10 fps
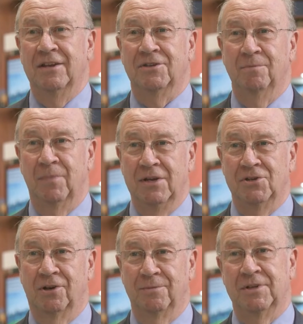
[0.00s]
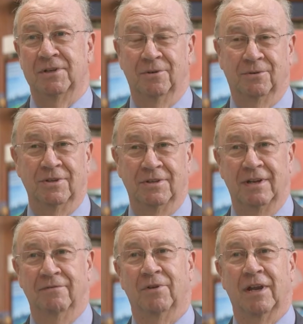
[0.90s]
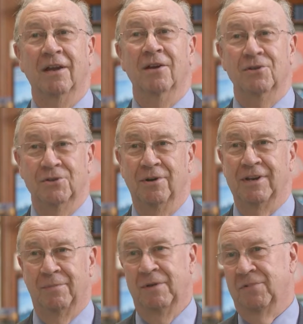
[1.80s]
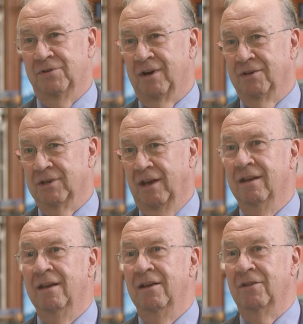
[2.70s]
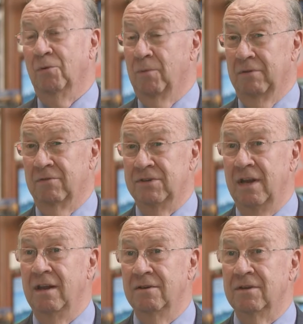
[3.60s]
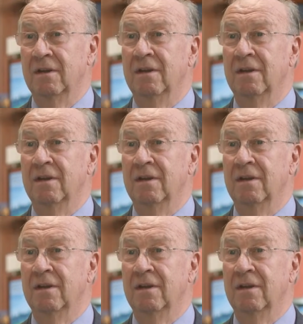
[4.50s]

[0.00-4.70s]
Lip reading: is the major obstacle to delivering joined up infrastructure that will be resilient,